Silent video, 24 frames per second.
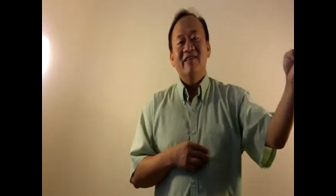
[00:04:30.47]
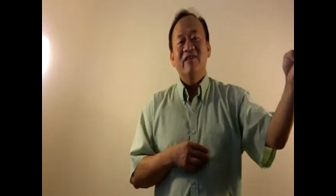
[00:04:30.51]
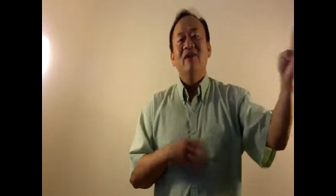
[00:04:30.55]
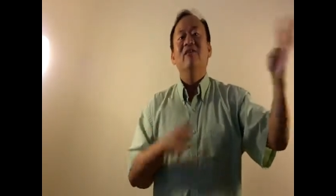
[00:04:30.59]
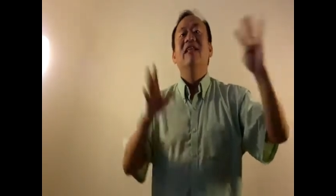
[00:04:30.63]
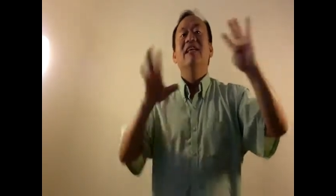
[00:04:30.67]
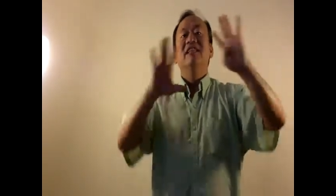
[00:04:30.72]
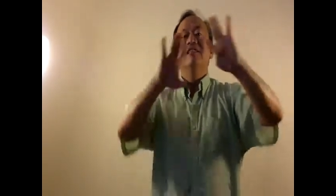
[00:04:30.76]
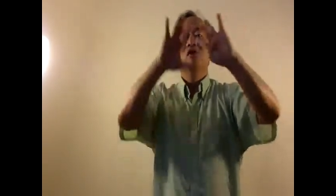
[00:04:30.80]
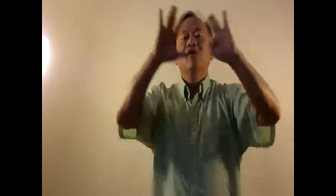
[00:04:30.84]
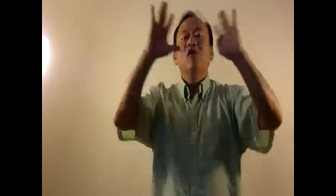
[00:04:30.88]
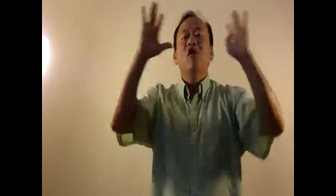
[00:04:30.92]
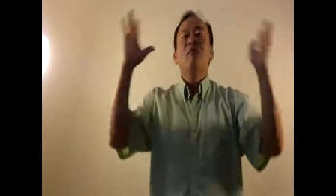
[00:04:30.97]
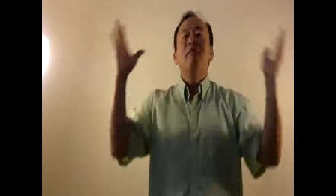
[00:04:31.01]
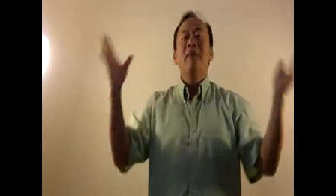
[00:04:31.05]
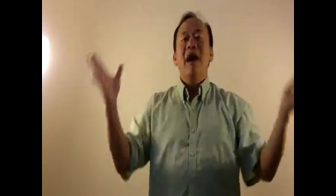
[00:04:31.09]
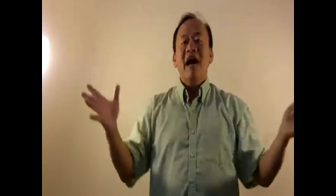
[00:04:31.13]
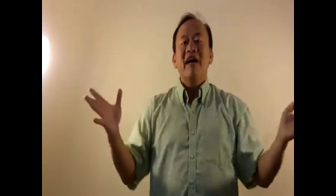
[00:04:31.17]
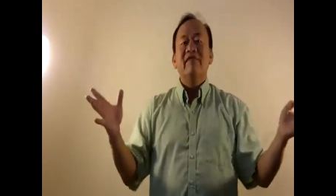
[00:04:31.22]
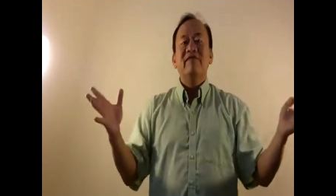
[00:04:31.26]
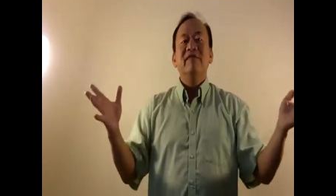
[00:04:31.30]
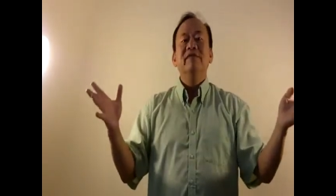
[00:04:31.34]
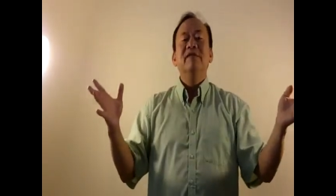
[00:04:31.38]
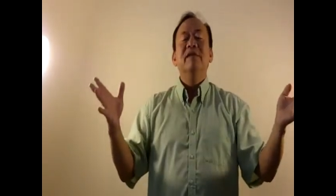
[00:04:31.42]
So let's go
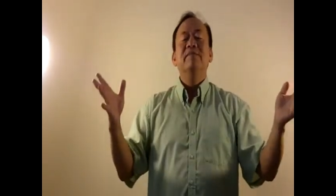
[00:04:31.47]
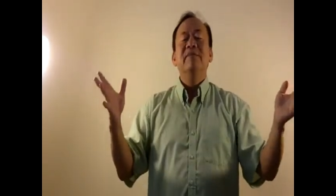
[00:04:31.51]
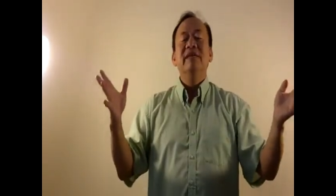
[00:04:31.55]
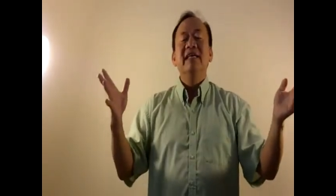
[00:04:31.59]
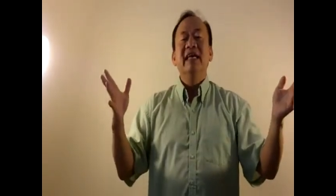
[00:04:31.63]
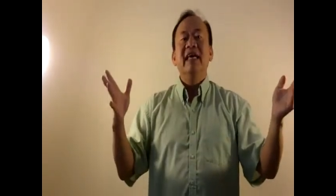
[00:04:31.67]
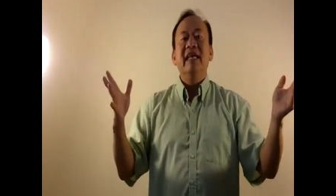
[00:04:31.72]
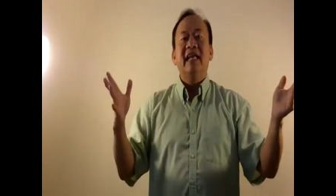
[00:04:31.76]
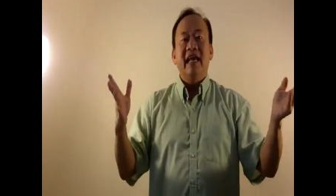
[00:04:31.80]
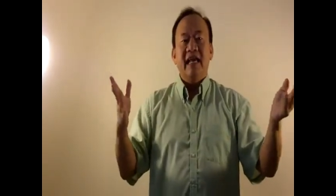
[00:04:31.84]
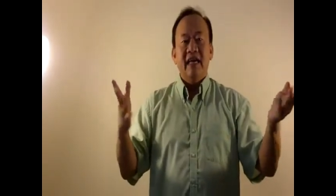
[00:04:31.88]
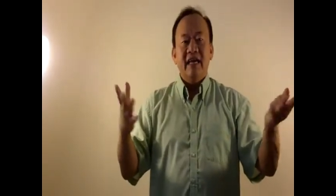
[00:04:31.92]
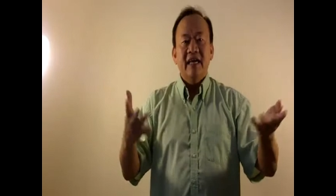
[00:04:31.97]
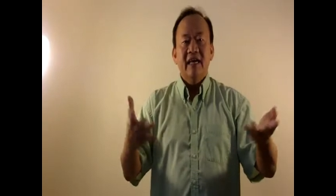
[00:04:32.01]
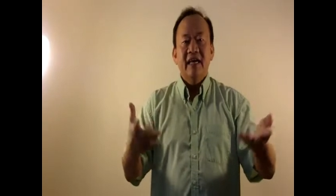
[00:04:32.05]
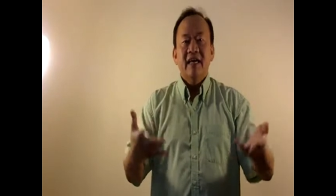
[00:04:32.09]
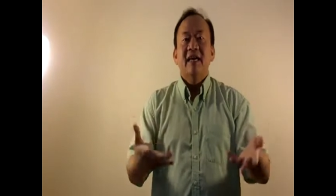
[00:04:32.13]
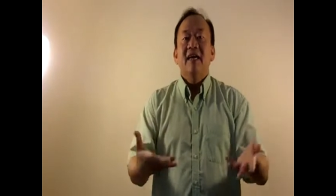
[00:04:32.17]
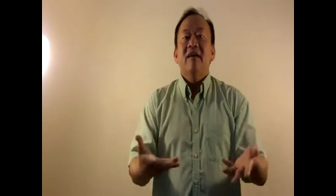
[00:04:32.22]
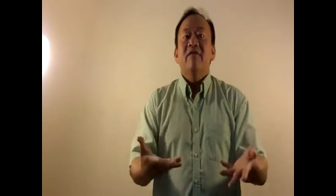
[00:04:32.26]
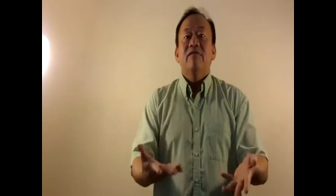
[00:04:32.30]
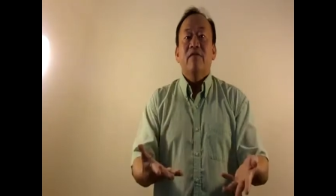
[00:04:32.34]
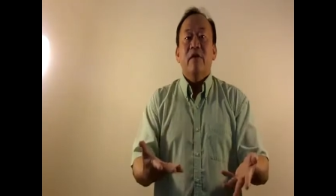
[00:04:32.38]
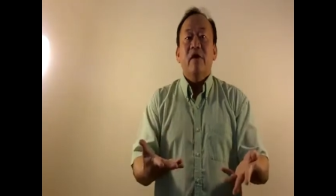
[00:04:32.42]
back from the beginning.
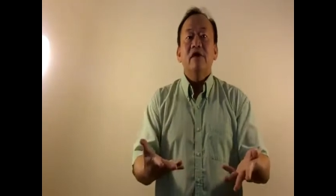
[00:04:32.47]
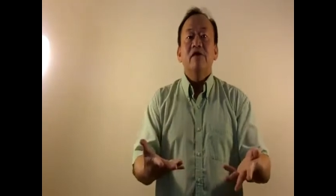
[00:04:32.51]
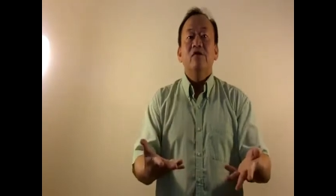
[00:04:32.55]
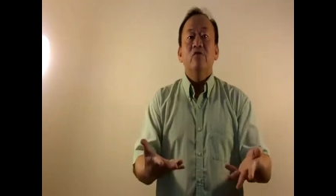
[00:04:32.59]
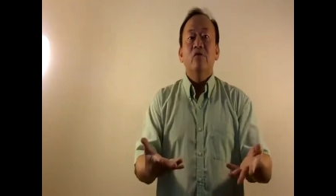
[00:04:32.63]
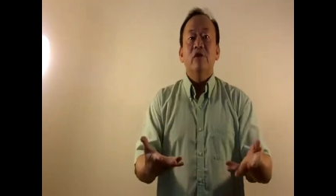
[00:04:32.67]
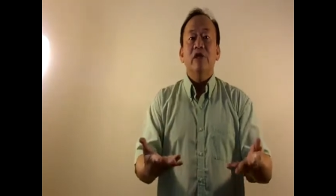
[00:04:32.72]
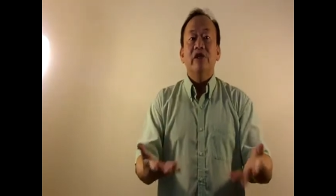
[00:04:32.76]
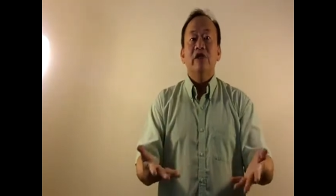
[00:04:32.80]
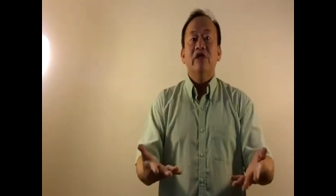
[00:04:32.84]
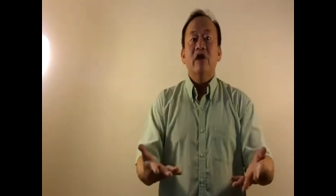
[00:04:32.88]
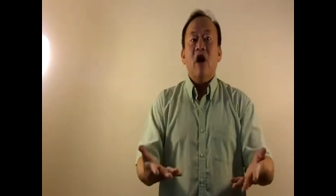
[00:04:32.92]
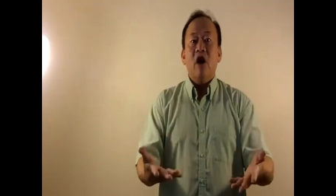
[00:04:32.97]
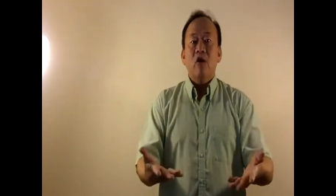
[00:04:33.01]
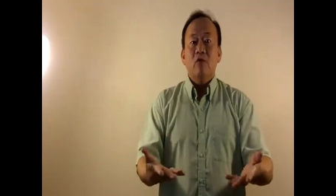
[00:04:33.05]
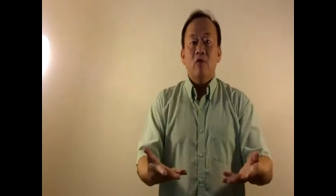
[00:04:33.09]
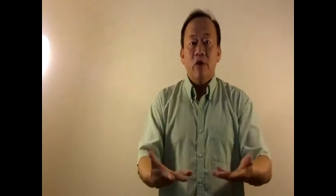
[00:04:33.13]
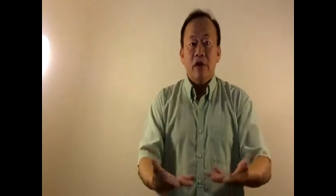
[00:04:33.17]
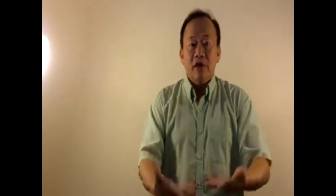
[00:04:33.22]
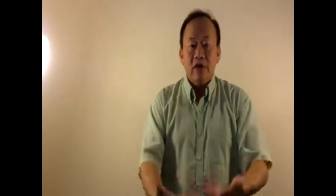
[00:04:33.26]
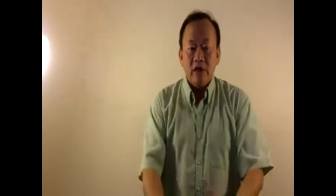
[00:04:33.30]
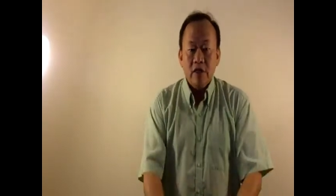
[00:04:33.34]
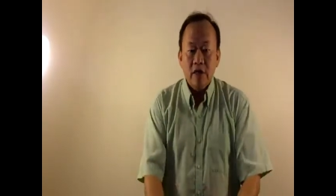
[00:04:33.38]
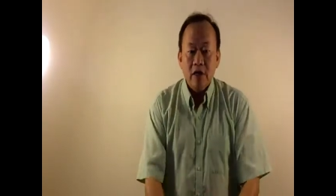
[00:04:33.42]
First, we
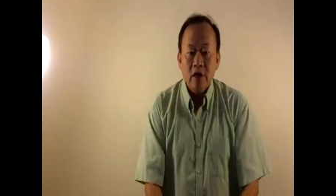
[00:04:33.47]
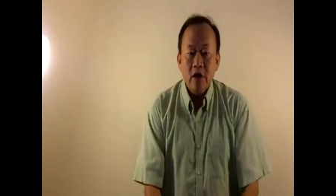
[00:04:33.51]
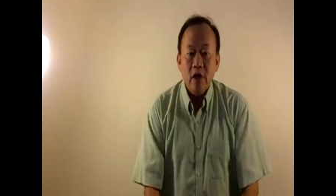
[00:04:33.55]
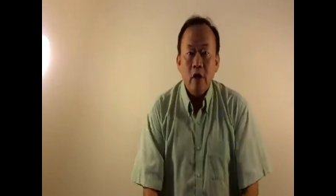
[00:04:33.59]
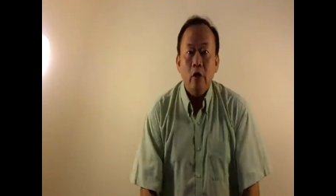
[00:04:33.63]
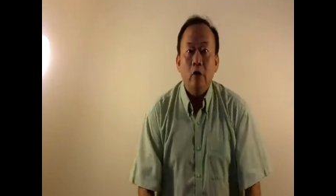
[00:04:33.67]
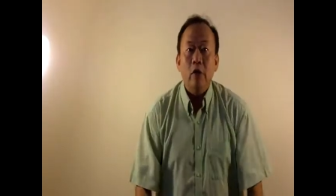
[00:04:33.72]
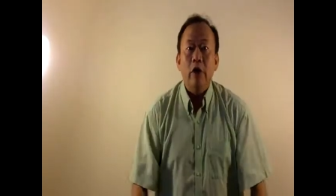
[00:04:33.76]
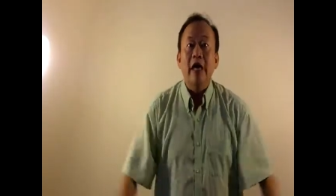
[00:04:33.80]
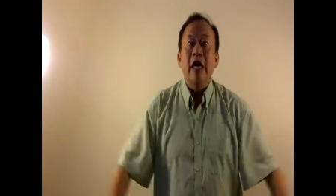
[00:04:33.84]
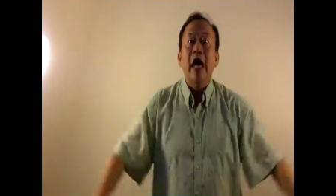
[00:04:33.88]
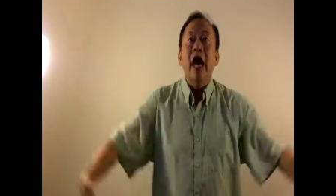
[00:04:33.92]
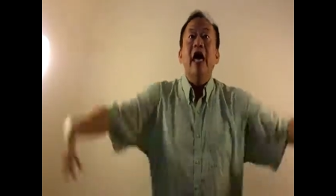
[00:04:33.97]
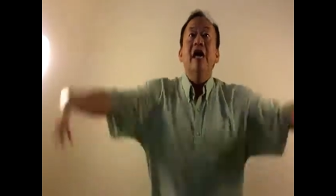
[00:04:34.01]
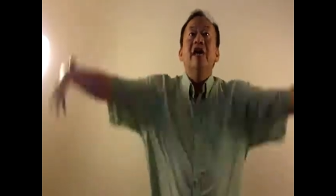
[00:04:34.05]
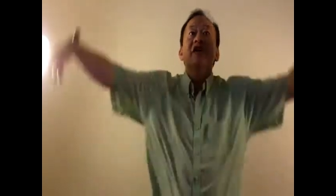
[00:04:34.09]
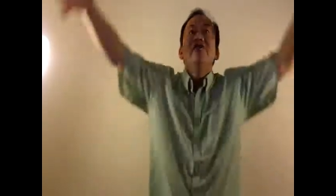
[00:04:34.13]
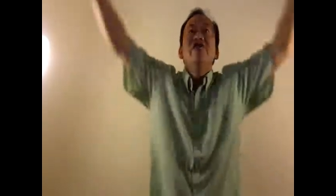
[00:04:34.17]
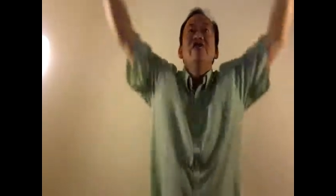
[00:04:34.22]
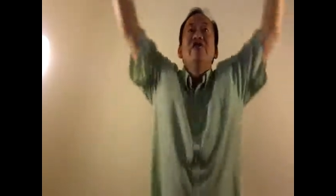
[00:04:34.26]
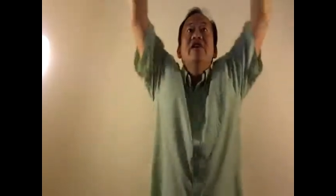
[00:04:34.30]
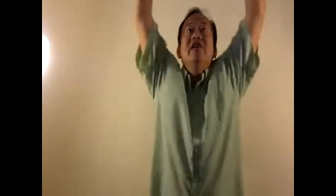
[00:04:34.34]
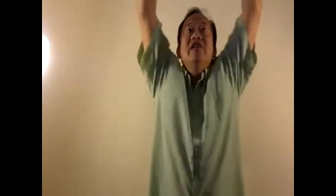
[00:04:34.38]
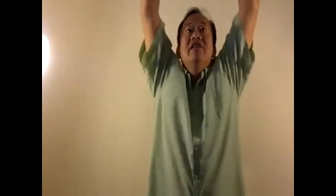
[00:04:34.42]
start with
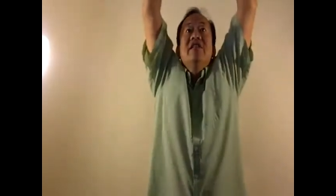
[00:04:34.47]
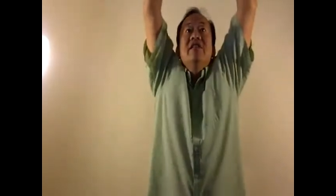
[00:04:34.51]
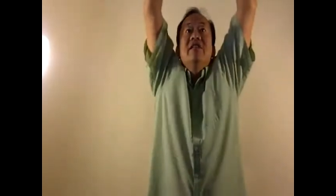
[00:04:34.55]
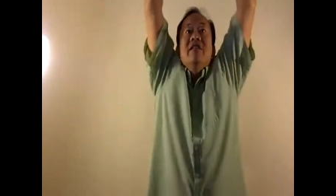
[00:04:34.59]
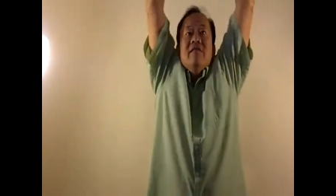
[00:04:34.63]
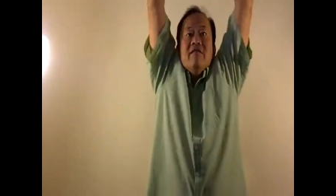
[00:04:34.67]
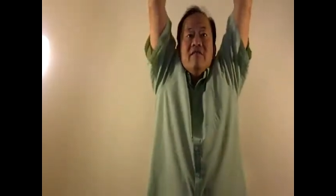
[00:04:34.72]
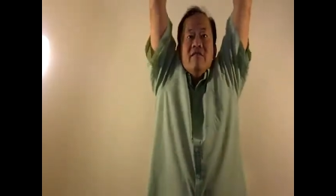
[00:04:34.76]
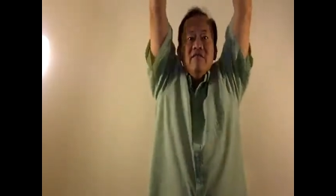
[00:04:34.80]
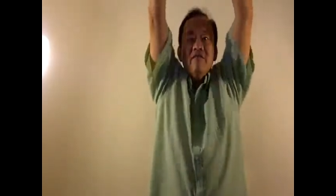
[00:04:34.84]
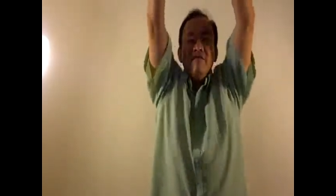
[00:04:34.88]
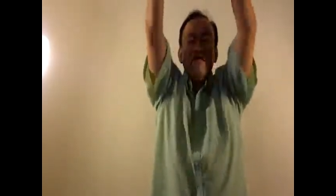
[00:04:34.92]
creation,